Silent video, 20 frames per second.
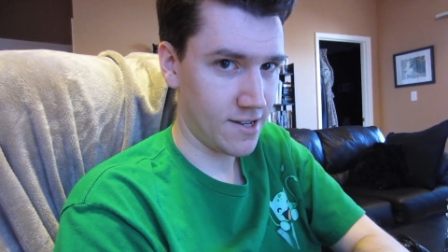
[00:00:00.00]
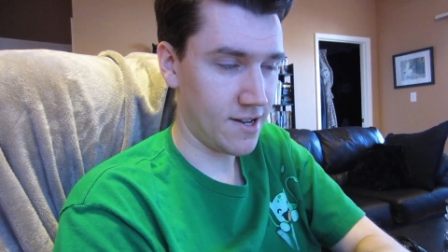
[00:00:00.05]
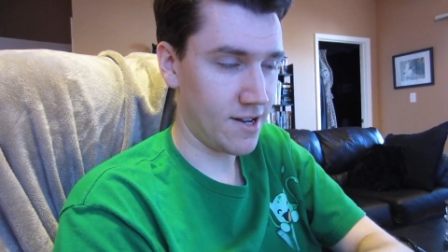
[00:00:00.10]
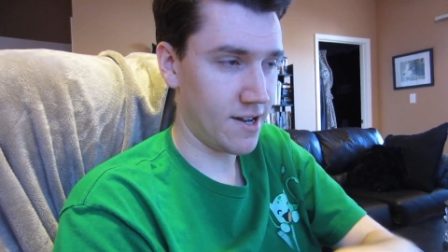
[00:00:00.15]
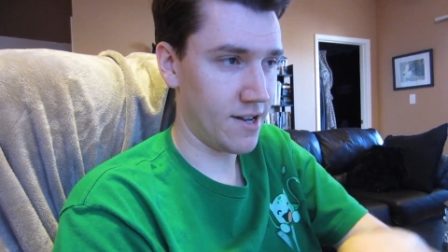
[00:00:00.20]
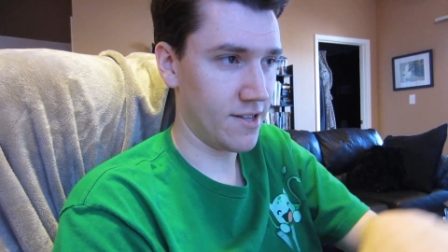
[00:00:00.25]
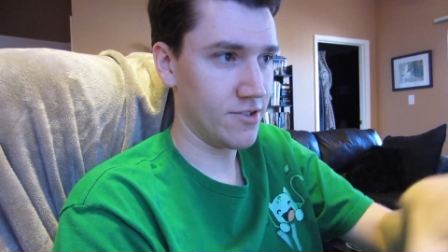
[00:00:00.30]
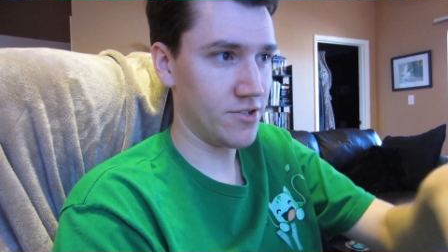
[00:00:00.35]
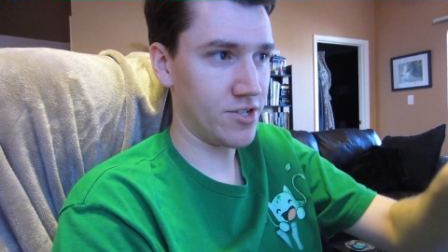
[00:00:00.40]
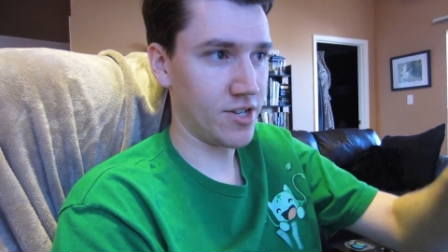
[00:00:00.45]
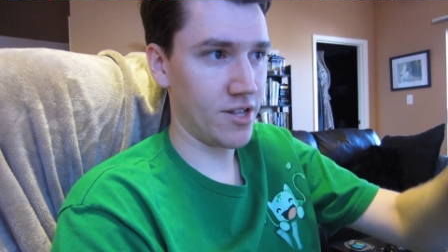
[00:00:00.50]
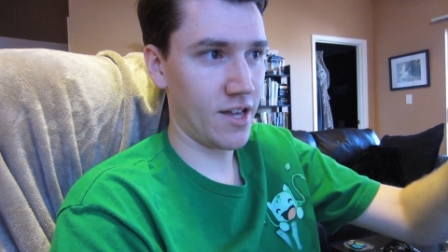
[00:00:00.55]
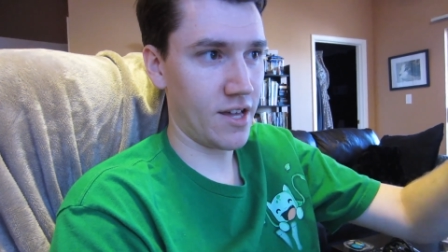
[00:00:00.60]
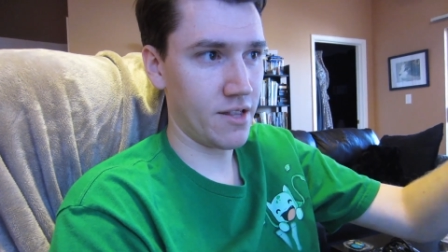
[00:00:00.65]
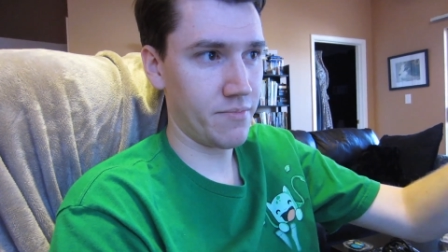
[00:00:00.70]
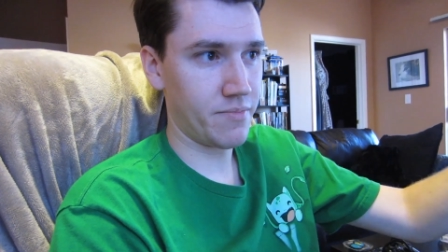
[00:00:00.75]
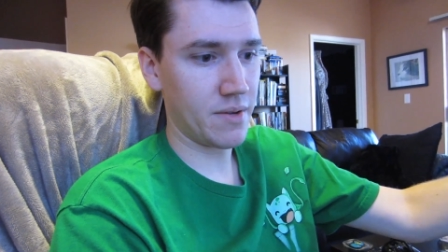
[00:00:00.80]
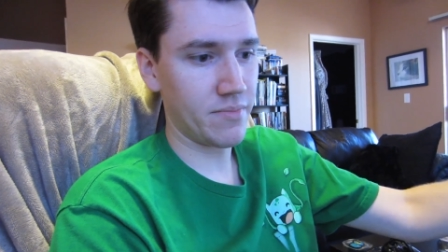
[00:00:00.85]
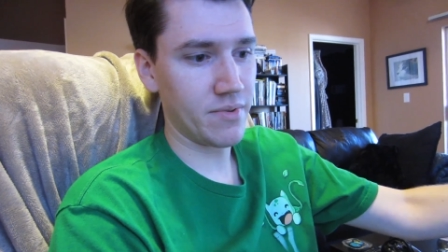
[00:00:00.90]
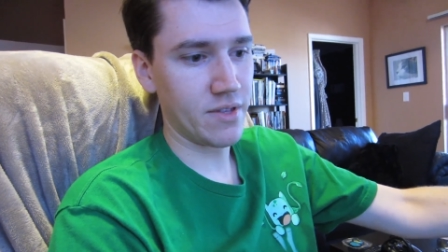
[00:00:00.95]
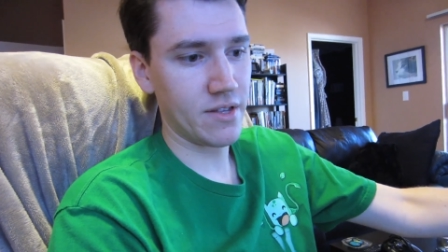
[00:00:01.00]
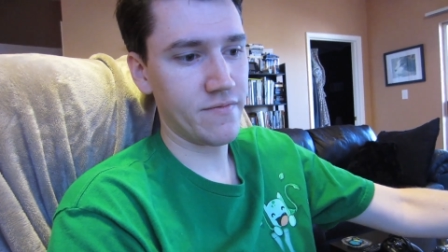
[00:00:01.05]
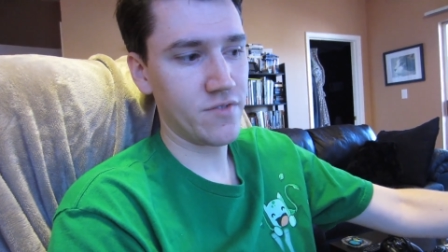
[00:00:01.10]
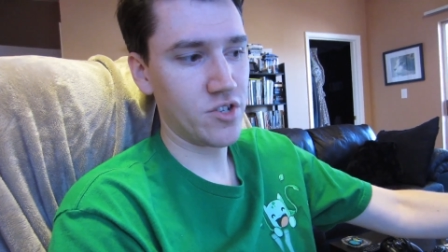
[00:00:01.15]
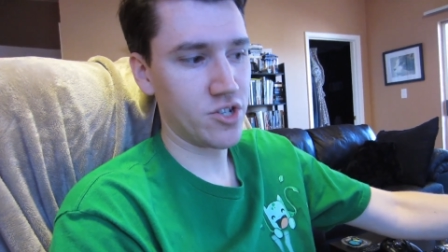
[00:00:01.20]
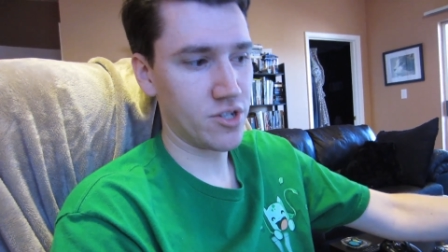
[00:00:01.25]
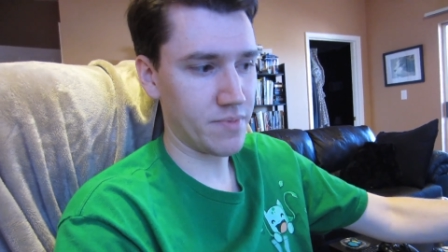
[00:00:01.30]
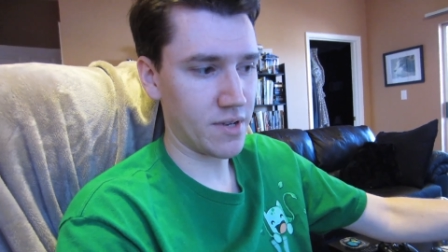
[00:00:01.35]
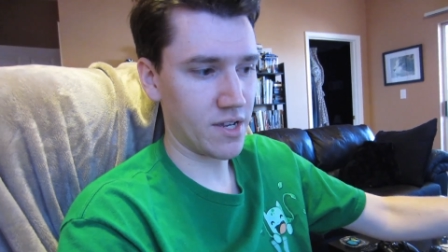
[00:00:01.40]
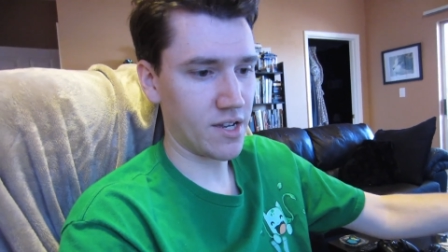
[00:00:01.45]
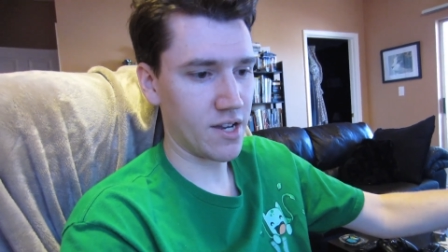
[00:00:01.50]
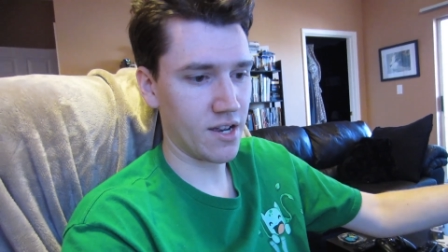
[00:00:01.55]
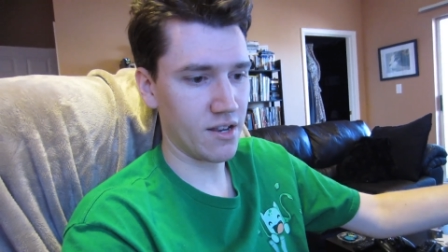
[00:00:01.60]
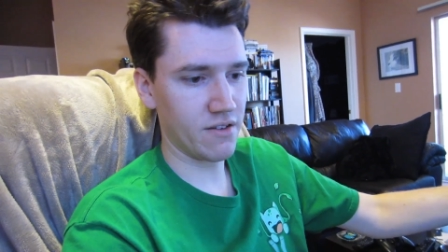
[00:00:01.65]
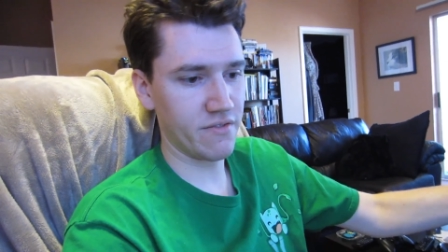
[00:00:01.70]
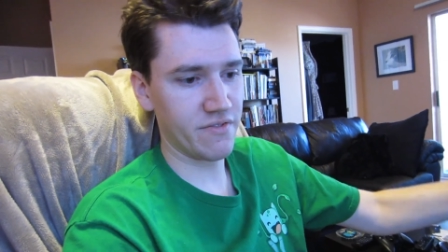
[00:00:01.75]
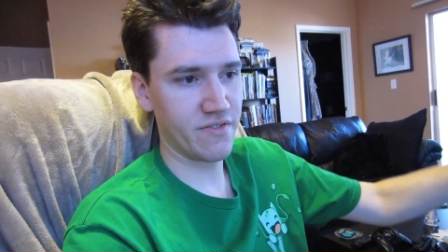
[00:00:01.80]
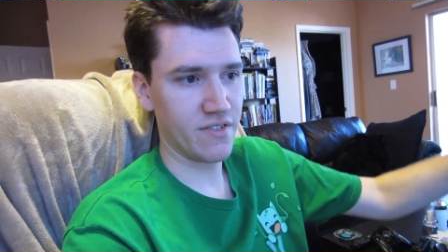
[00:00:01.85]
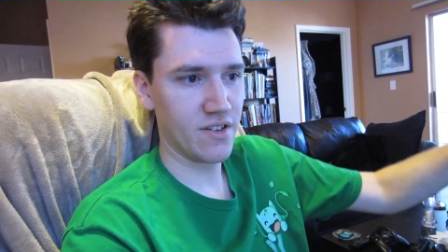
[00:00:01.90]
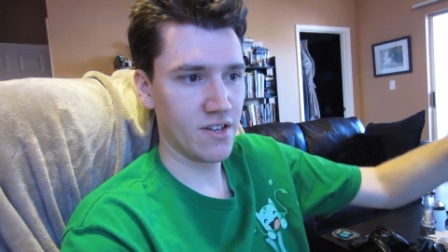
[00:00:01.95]
Uh, there's a lot of people that have just been kind
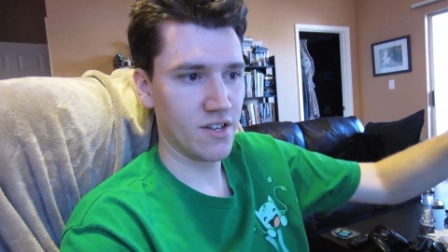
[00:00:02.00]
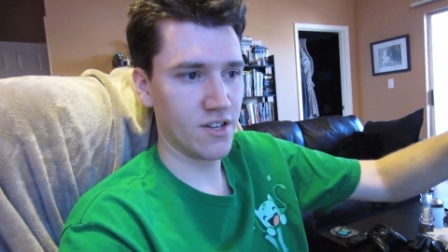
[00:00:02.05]
of